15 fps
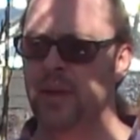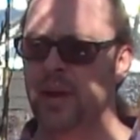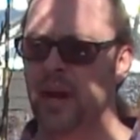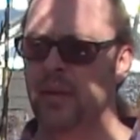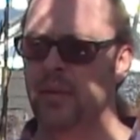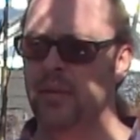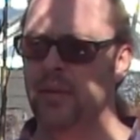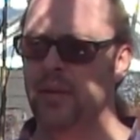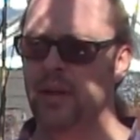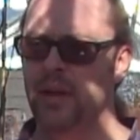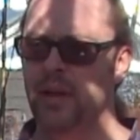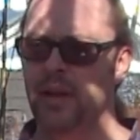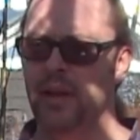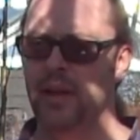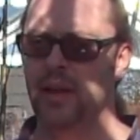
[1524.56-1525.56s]
know,
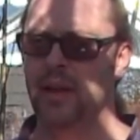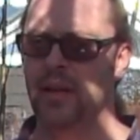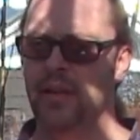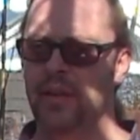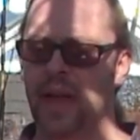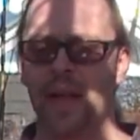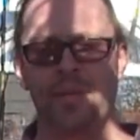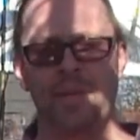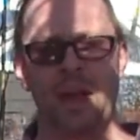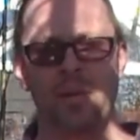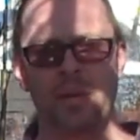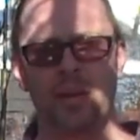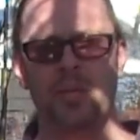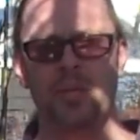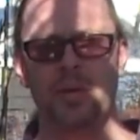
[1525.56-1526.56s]
that'll
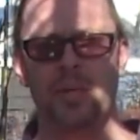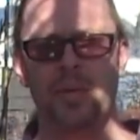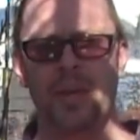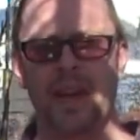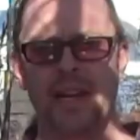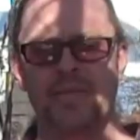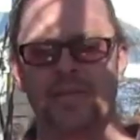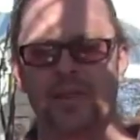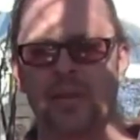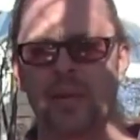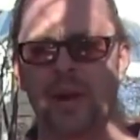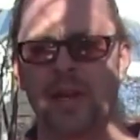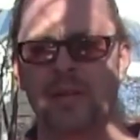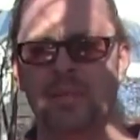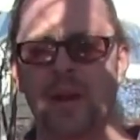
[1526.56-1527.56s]
be coming up in the next few weeks.